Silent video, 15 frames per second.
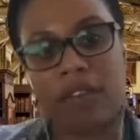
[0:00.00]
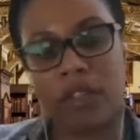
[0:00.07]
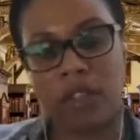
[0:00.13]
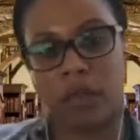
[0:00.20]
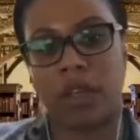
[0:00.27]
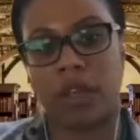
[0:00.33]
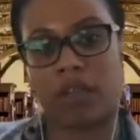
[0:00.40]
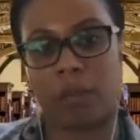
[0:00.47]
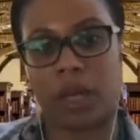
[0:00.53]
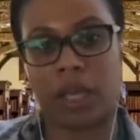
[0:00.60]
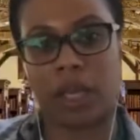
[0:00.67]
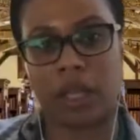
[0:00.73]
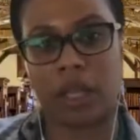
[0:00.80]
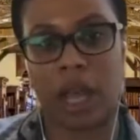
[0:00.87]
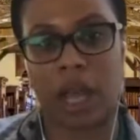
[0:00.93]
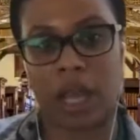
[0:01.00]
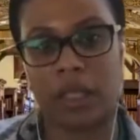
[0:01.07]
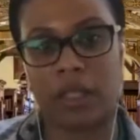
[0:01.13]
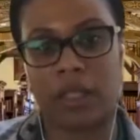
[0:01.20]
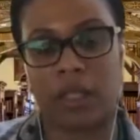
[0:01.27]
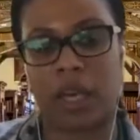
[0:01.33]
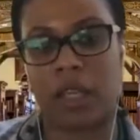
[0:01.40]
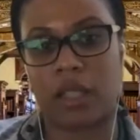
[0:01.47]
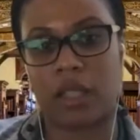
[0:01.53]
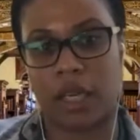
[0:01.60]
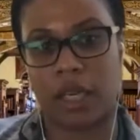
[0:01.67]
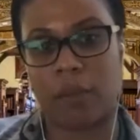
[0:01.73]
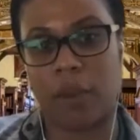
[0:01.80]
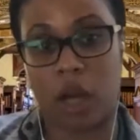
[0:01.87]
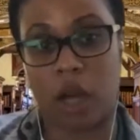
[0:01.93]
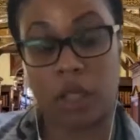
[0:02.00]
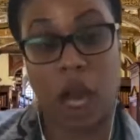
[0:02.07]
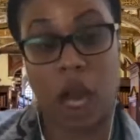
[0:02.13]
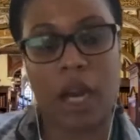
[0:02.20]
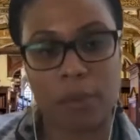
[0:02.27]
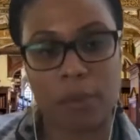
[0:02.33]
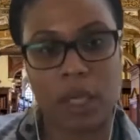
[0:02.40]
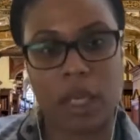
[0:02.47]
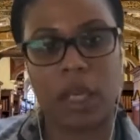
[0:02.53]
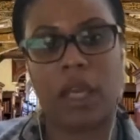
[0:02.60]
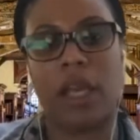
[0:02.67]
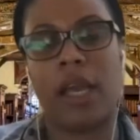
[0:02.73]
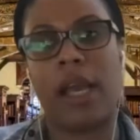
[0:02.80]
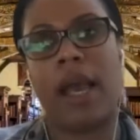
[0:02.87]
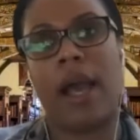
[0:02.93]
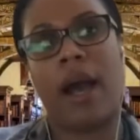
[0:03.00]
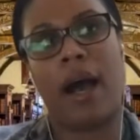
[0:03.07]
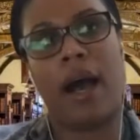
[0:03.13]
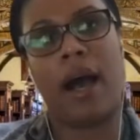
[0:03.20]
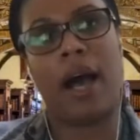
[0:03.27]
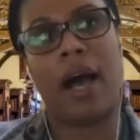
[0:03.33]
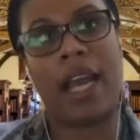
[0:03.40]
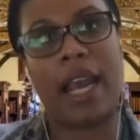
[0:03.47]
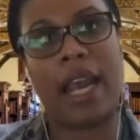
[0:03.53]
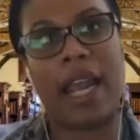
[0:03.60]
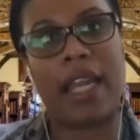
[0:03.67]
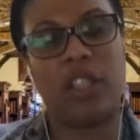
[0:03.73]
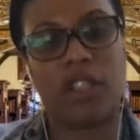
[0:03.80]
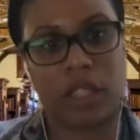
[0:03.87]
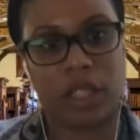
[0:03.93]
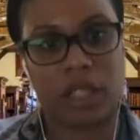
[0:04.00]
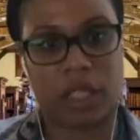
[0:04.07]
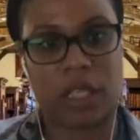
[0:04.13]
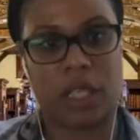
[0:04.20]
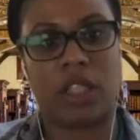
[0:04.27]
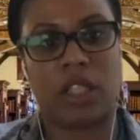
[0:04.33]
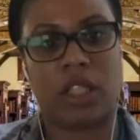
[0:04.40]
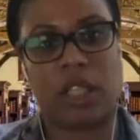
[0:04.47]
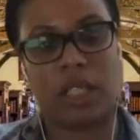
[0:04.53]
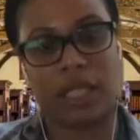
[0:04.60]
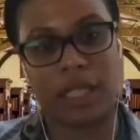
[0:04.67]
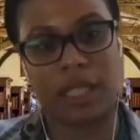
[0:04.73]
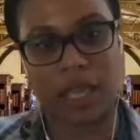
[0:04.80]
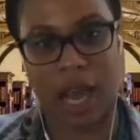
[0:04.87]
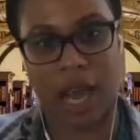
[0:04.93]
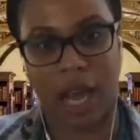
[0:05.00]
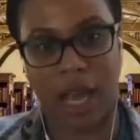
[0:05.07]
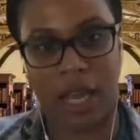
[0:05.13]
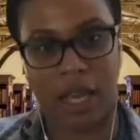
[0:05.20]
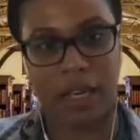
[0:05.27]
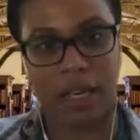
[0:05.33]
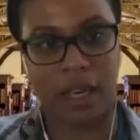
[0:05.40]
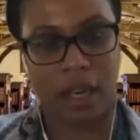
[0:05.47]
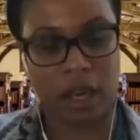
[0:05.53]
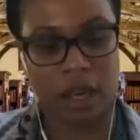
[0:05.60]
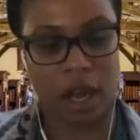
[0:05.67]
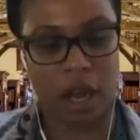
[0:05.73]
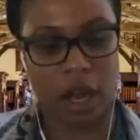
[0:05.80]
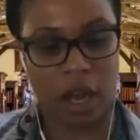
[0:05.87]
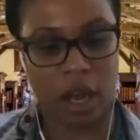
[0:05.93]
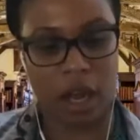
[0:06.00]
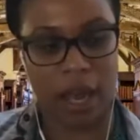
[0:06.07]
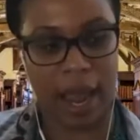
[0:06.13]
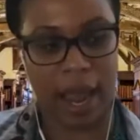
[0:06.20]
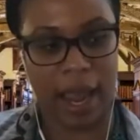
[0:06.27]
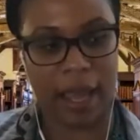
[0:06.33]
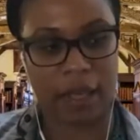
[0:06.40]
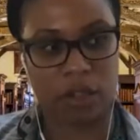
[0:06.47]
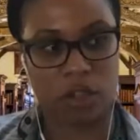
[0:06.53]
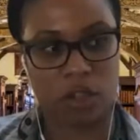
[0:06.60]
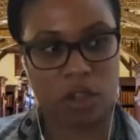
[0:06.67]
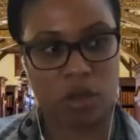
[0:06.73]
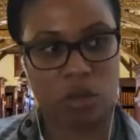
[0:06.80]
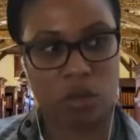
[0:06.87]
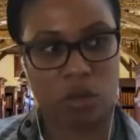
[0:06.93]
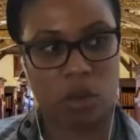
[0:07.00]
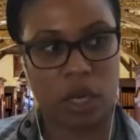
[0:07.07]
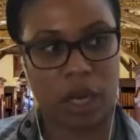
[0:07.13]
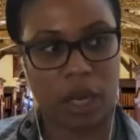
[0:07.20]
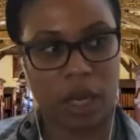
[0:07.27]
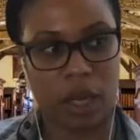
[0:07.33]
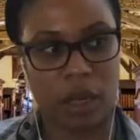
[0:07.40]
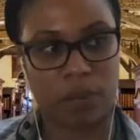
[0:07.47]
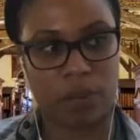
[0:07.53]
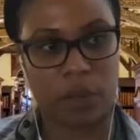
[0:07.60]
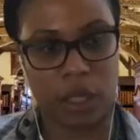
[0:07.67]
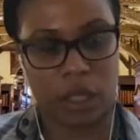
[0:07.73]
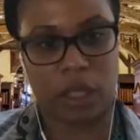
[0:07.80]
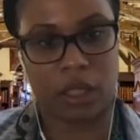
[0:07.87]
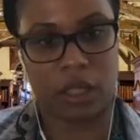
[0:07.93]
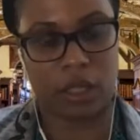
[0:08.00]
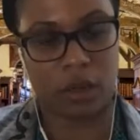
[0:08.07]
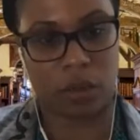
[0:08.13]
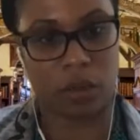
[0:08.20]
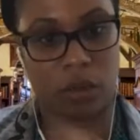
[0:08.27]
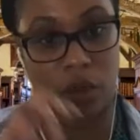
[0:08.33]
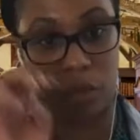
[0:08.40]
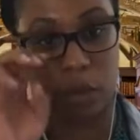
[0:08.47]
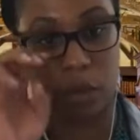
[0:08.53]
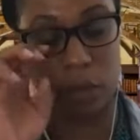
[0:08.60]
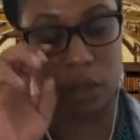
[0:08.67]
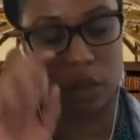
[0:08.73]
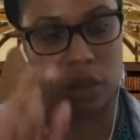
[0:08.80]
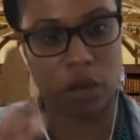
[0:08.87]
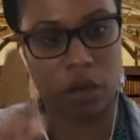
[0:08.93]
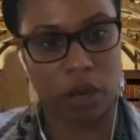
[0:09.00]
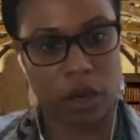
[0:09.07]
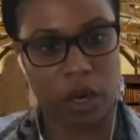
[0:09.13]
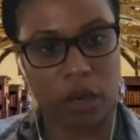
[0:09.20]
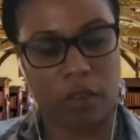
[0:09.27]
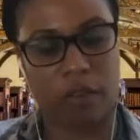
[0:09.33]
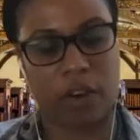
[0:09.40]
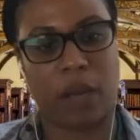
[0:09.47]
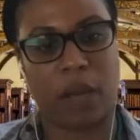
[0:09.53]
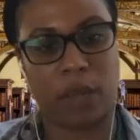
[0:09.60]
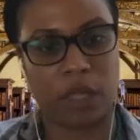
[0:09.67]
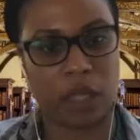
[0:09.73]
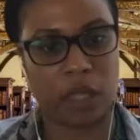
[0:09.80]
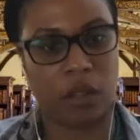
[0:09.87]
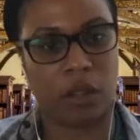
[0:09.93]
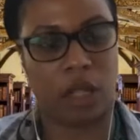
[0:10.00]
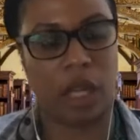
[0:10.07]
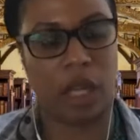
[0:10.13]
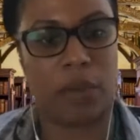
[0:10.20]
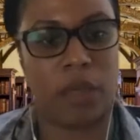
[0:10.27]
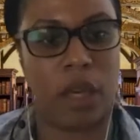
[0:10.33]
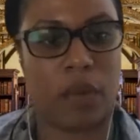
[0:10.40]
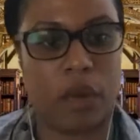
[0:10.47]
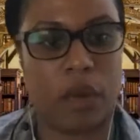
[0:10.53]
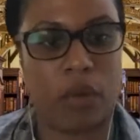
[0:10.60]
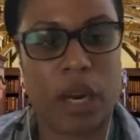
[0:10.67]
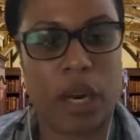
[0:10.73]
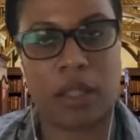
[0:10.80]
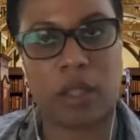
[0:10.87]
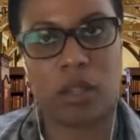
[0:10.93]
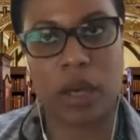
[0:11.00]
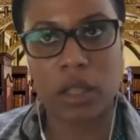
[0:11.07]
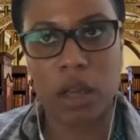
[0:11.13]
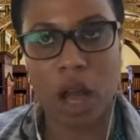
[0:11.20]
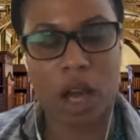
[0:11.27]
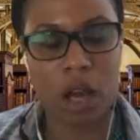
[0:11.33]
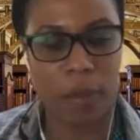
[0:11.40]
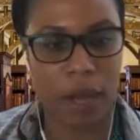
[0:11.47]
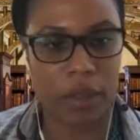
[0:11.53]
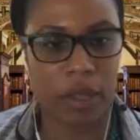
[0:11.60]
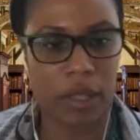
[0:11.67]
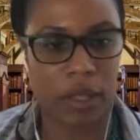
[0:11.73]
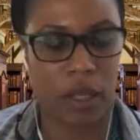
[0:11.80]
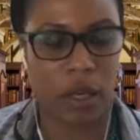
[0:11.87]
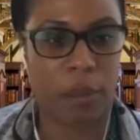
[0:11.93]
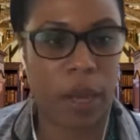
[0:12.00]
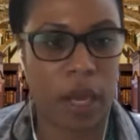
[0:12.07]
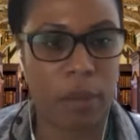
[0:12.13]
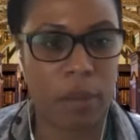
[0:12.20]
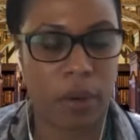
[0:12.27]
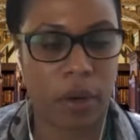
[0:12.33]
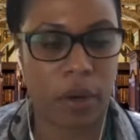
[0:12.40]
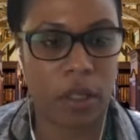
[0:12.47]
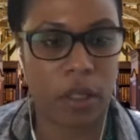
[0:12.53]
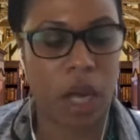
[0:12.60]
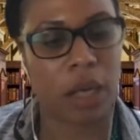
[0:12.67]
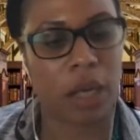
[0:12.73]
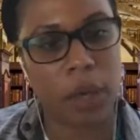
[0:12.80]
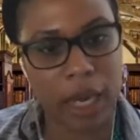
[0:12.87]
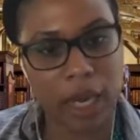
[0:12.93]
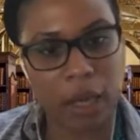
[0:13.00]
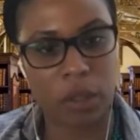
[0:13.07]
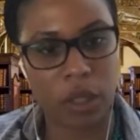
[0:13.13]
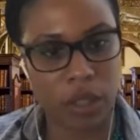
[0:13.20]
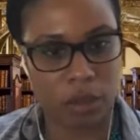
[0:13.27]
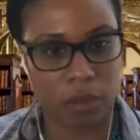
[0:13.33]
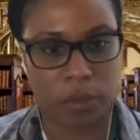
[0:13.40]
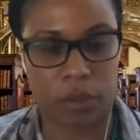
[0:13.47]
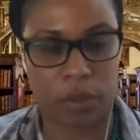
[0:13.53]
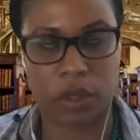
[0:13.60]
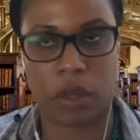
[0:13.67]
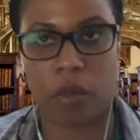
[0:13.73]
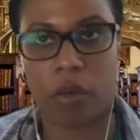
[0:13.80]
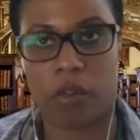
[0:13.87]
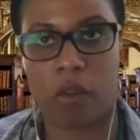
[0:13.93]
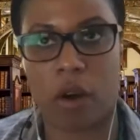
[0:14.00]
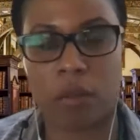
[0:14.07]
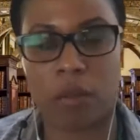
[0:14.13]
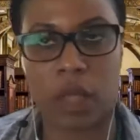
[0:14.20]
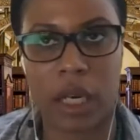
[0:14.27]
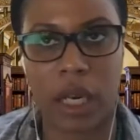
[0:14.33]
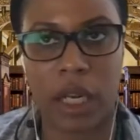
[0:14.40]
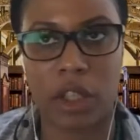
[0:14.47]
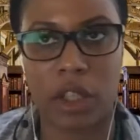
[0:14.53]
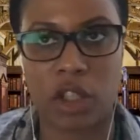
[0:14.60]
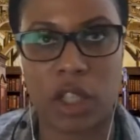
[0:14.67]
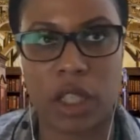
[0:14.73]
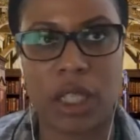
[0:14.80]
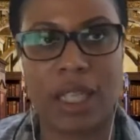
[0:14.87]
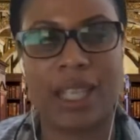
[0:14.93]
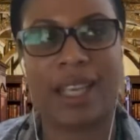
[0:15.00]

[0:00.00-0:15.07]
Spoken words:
to give my clients the autonomy and agency to decide and to, inconsistent with sort of movement lawyering, frame the legal claims that we raise. And so I talk about this in a paper talking about ableism and prison reform litigation,